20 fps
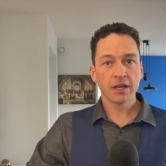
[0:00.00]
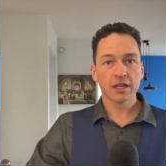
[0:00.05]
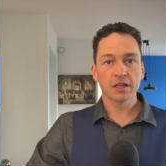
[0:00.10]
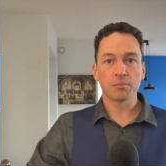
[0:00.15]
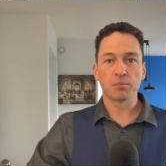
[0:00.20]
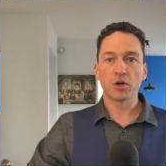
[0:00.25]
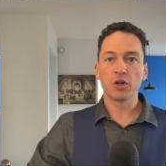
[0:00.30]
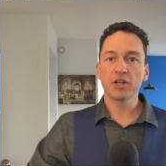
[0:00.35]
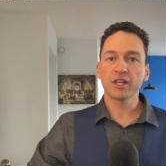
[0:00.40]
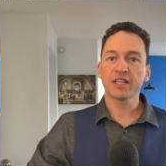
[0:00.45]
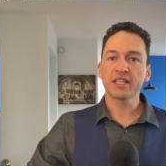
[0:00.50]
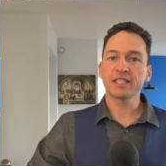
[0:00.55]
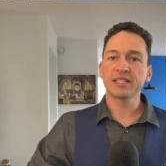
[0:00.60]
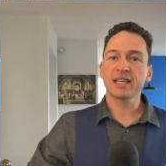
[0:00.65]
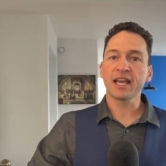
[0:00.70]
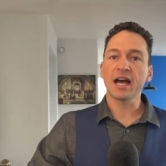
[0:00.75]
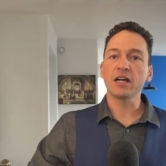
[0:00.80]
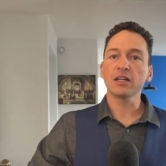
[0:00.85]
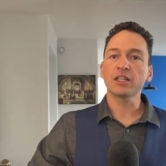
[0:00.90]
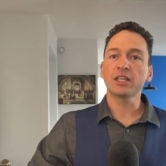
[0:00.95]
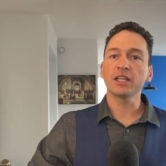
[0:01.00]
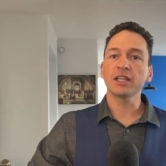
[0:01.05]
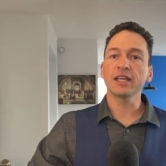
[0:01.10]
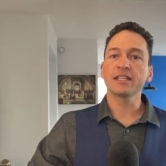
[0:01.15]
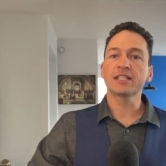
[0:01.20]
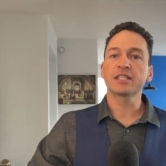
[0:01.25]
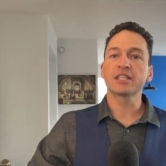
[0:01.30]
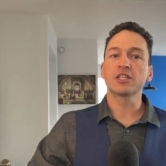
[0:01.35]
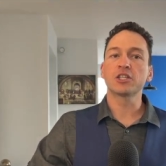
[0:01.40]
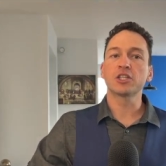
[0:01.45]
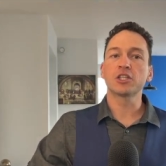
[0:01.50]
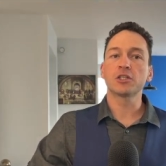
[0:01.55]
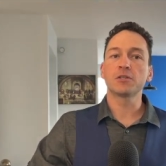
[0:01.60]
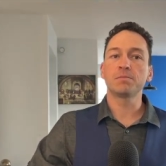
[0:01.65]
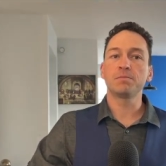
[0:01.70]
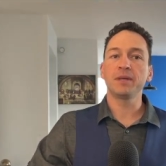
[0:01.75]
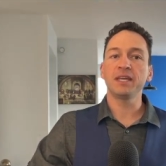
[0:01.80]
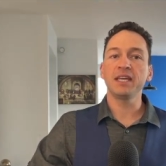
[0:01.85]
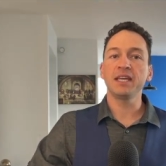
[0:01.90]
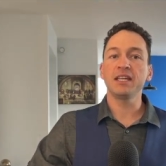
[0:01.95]
Copernicus calculates the
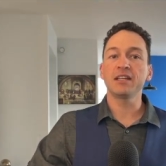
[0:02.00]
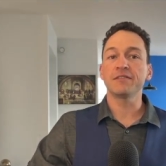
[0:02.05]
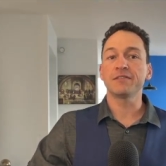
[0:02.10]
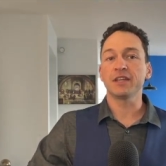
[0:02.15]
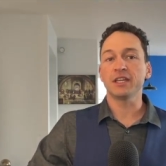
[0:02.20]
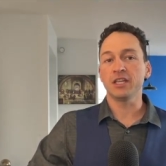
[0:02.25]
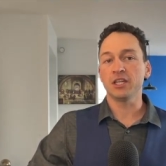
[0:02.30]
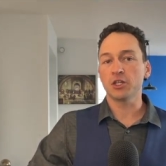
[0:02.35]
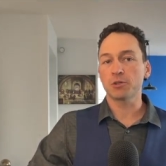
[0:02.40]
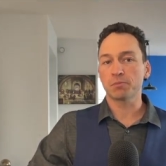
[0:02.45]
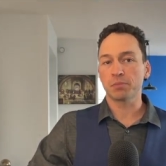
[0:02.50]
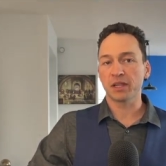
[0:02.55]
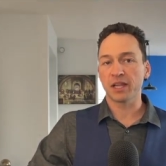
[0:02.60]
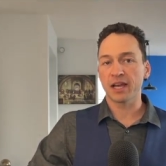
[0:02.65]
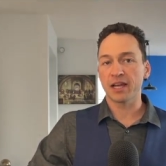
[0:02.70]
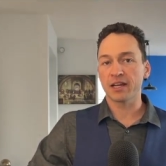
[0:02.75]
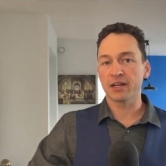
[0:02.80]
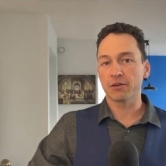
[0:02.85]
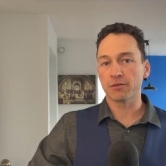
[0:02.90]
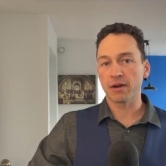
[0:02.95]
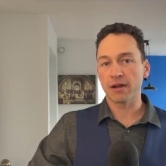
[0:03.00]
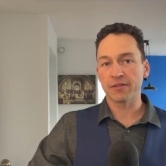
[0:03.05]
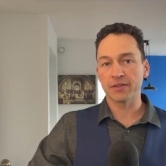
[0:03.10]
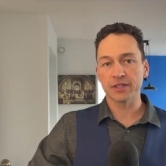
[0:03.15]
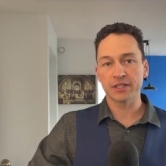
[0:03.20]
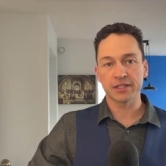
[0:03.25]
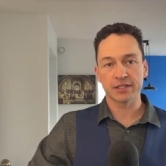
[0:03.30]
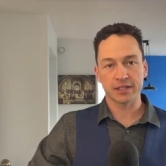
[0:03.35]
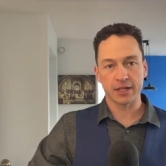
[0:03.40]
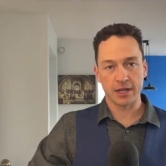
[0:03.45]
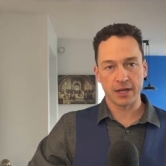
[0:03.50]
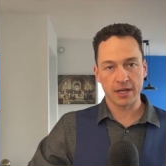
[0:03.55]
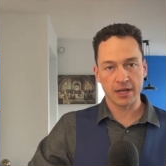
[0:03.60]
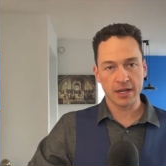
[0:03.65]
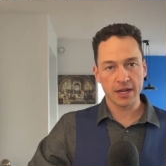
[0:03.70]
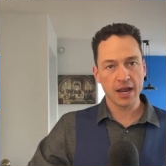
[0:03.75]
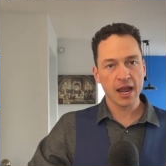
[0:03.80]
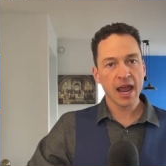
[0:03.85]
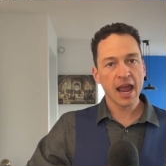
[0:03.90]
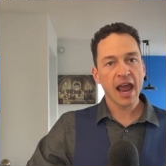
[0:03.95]
speed of each planet around the
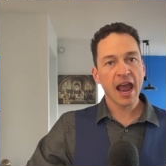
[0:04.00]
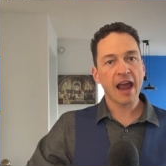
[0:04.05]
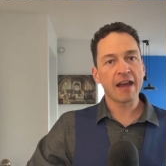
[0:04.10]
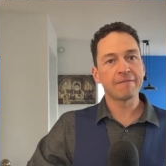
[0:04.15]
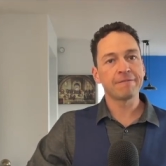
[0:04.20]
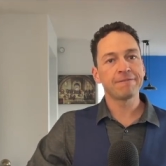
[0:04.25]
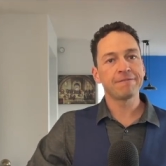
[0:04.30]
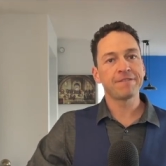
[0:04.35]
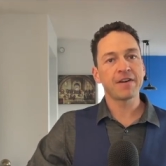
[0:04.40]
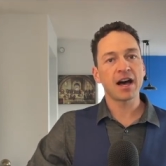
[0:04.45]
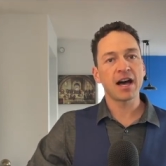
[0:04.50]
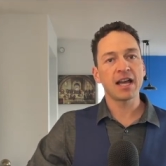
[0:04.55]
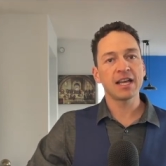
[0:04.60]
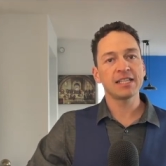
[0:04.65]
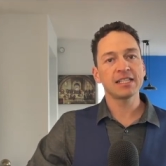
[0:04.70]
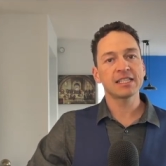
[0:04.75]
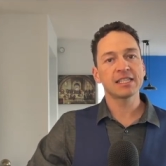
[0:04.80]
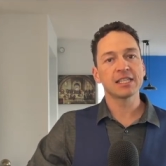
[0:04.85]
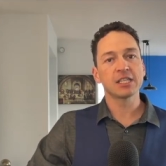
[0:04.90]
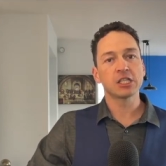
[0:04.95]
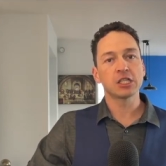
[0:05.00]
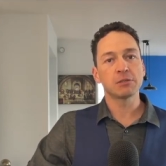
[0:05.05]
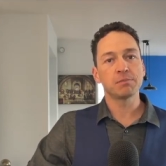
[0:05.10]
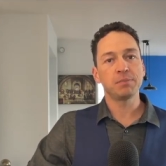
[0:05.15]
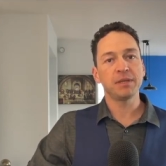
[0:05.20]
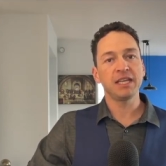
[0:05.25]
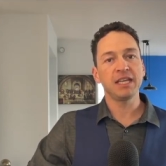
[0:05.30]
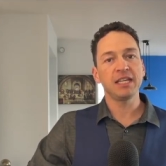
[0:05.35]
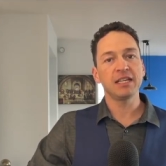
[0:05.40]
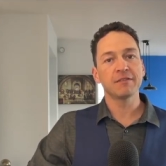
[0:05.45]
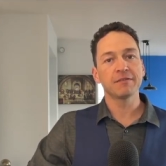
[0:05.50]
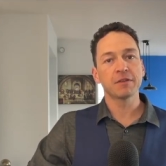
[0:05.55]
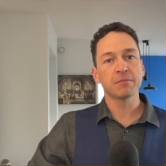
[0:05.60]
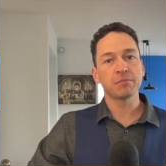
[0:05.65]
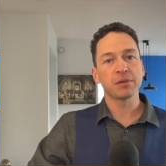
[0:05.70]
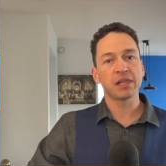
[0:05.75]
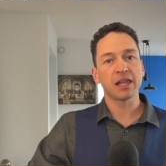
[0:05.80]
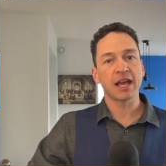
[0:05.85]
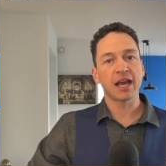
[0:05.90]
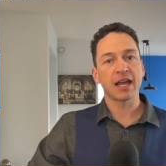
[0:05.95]
sun and finds the speed of the
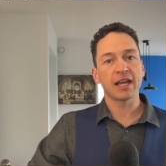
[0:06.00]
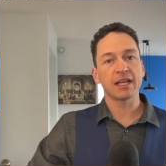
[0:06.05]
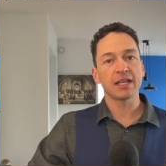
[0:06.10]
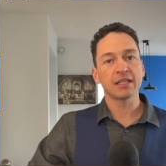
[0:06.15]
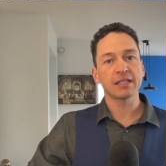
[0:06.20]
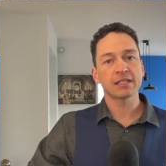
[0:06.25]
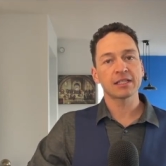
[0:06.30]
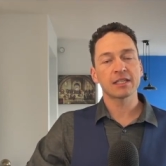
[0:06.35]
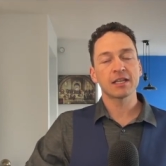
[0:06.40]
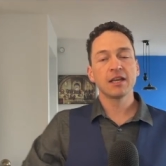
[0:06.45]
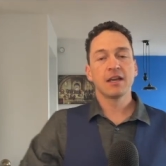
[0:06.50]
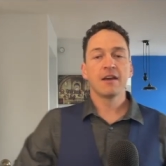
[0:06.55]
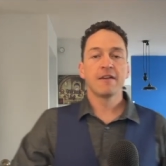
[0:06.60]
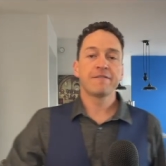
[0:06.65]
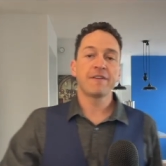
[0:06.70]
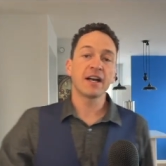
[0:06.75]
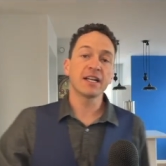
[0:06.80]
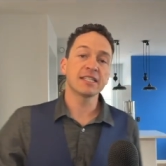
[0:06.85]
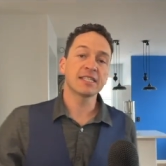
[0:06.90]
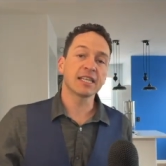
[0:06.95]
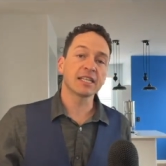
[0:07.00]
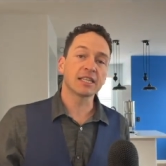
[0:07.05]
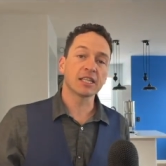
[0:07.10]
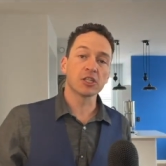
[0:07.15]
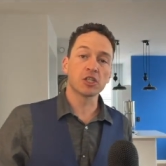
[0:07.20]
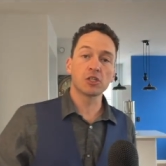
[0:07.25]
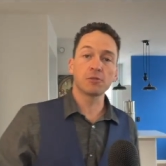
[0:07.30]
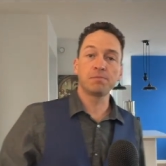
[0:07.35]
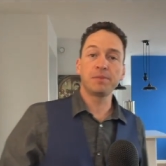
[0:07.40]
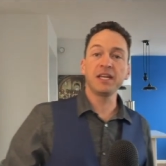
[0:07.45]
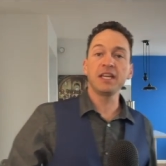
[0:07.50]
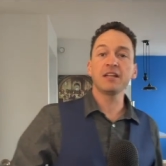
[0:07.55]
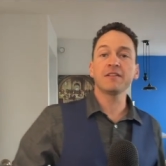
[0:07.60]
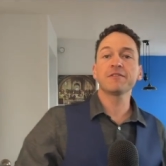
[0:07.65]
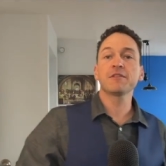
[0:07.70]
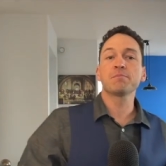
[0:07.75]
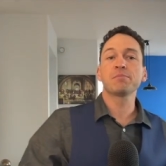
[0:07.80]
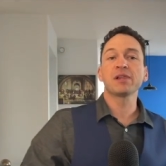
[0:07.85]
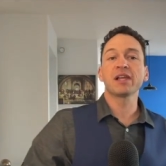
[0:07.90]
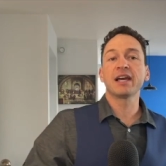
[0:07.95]
planets, finds that the speed
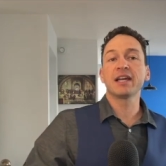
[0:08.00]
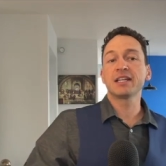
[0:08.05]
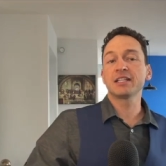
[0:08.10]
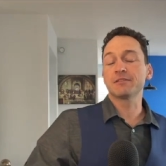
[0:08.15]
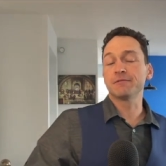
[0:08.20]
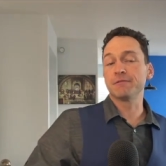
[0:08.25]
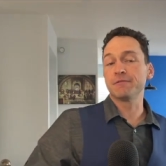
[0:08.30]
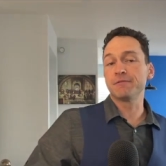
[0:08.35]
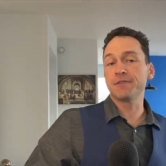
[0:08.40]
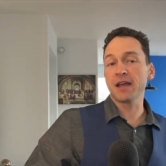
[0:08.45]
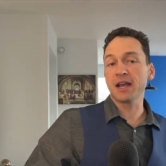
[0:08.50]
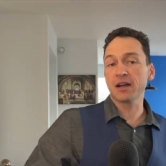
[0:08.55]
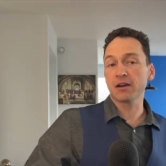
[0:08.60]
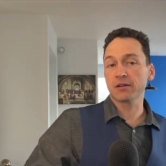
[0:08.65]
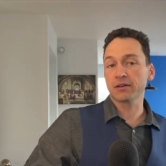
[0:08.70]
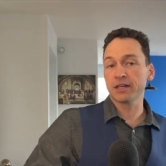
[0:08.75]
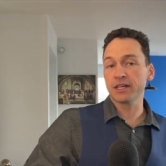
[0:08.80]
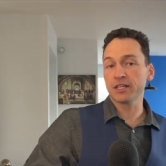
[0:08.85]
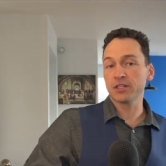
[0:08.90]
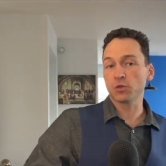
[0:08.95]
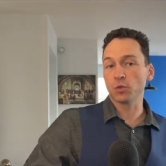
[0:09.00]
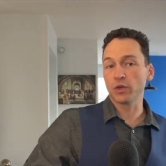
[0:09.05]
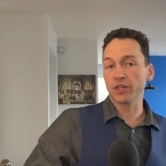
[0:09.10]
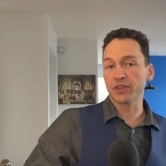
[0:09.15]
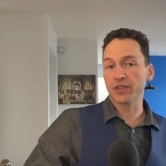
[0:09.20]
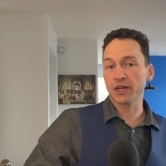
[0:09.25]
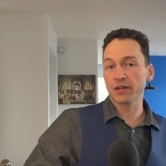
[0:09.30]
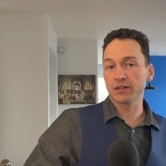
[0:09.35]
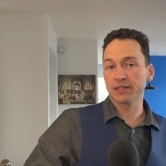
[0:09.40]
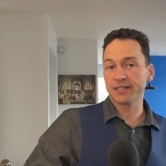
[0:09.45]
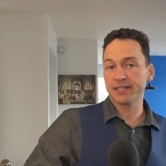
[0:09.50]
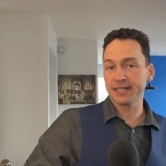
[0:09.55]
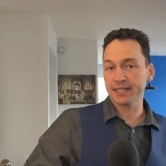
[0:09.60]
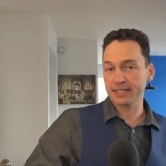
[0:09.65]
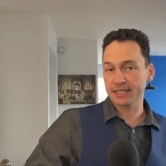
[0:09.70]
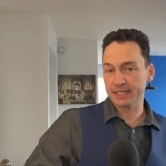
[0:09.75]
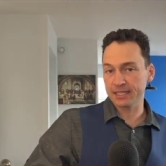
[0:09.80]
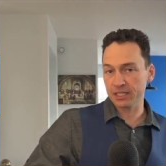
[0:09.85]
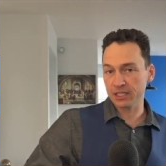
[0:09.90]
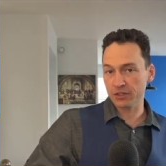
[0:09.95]
of the planets varies with their
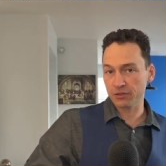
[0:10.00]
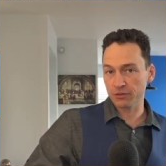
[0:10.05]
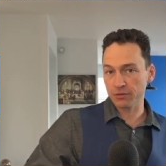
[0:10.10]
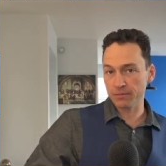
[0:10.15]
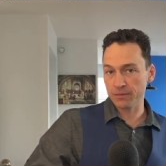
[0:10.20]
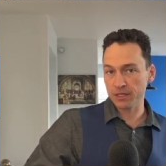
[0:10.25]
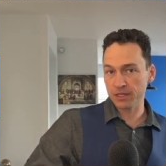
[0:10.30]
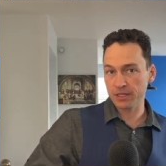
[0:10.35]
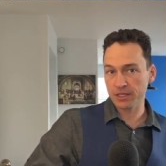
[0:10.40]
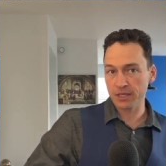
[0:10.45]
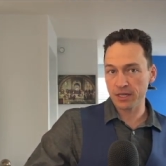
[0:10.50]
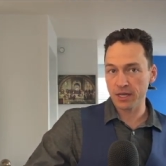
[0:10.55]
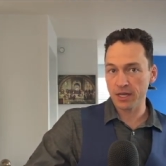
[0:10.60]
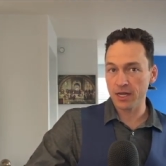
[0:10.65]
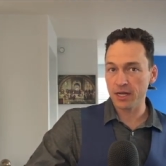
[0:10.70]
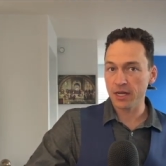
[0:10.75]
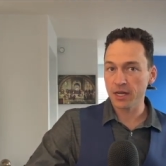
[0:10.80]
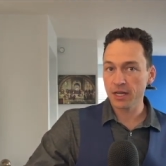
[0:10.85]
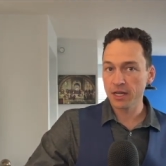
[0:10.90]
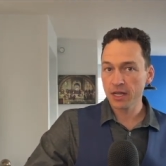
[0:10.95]
distance from the sun.